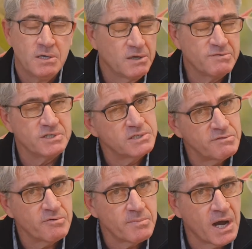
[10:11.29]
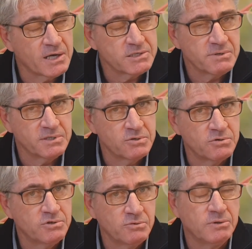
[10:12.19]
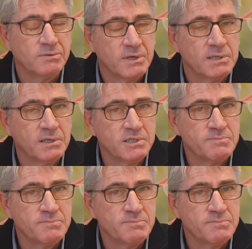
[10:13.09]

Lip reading: Gives us different markets we can talk to and things,